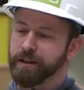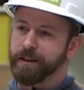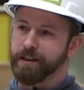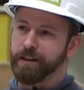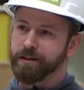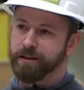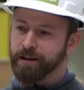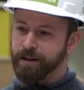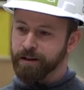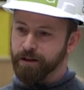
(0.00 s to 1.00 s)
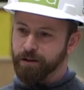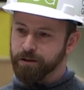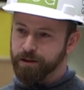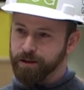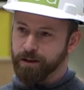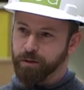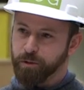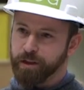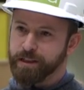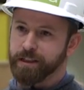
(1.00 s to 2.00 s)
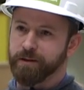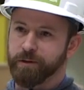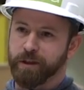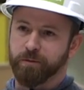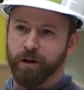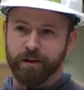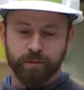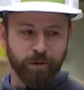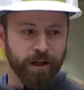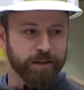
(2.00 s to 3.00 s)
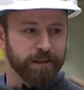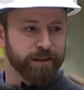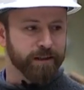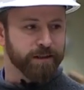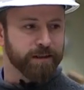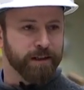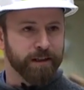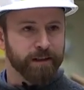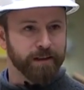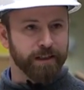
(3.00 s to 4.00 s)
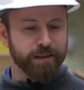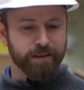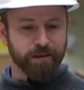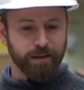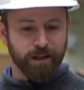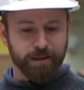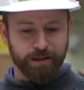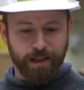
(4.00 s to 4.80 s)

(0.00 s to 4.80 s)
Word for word: it. And then there's a pretty significant part of the project that's let's uh,